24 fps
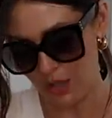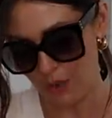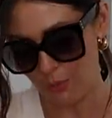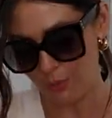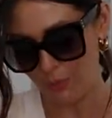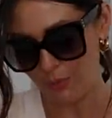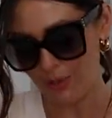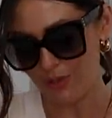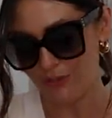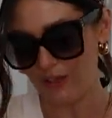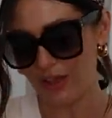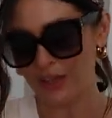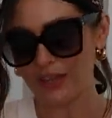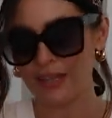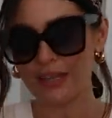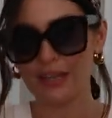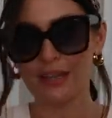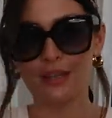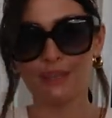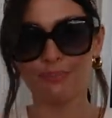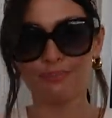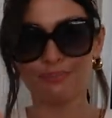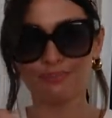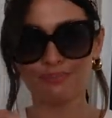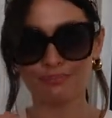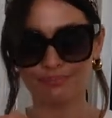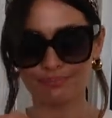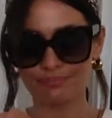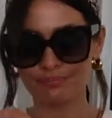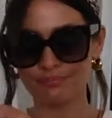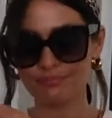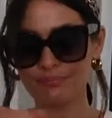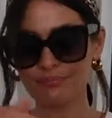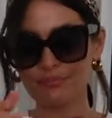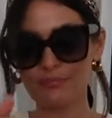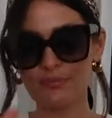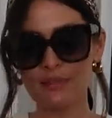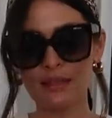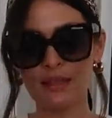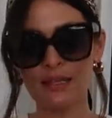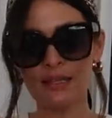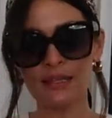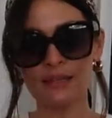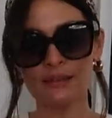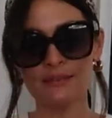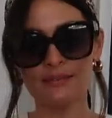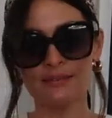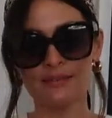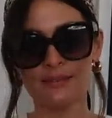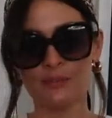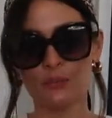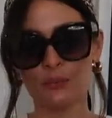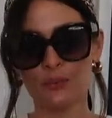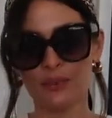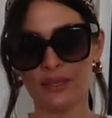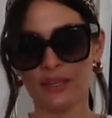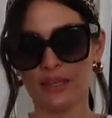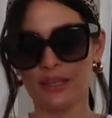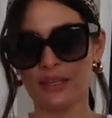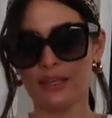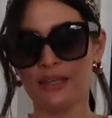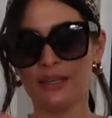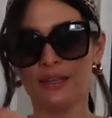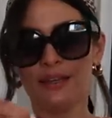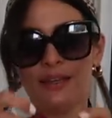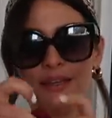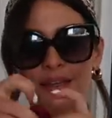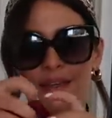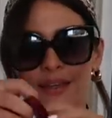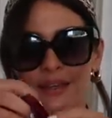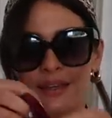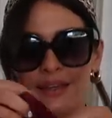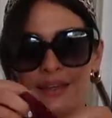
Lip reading: come with a little silky